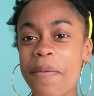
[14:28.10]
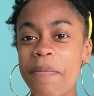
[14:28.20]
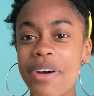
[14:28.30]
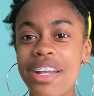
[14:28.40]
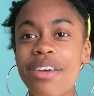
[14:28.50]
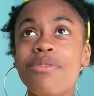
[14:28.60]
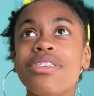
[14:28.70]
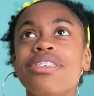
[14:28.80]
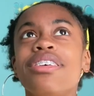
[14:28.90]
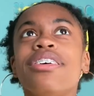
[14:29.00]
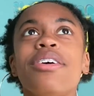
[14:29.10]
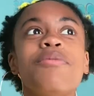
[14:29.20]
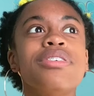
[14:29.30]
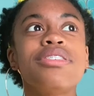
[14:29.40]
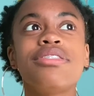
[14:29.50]
But it
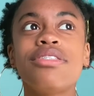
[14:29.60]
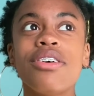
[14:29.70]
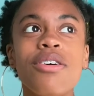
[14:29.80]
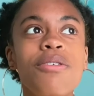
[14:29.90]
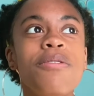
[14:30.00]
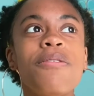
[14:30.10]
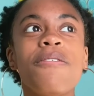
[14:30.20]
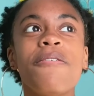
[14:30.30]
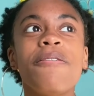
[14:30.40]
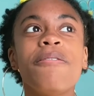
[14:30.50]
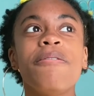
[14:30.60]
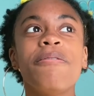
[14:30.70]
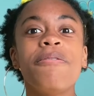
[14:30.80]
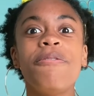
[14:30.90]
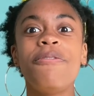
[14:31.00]
was so
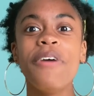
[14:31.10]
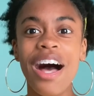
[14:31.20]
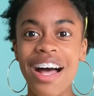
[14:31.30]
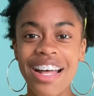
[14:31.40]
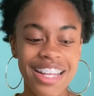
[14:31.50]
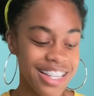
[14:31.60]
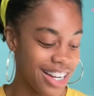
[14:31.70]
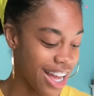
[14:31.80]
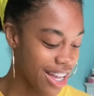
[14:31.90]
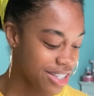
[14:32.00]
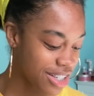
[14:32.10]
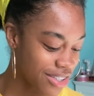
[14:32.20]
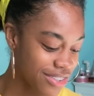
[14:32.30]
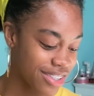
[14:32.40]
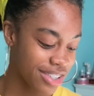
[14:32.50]
fun. I
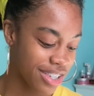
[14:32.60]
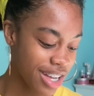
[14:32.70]
don't